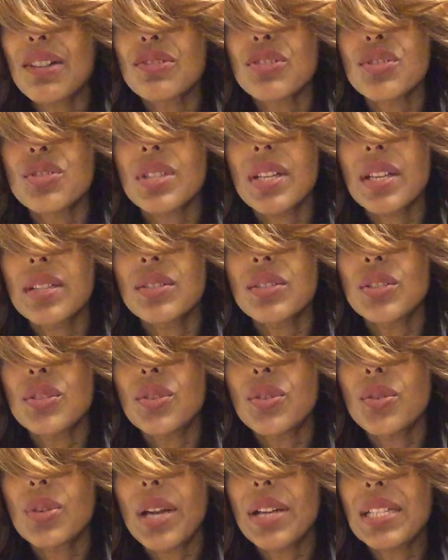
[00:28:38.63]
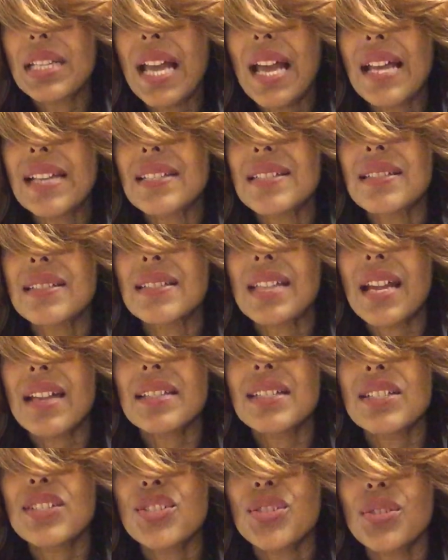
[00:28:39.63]
I had
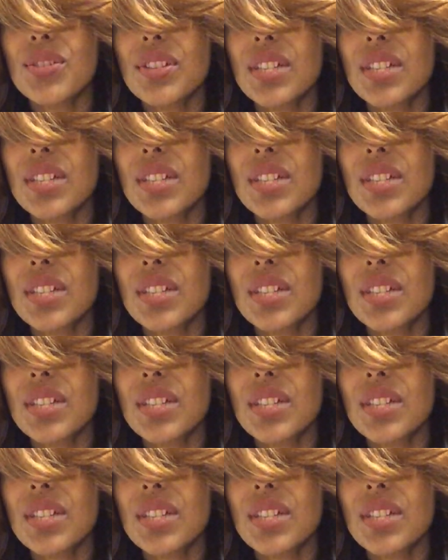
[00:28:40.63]
started to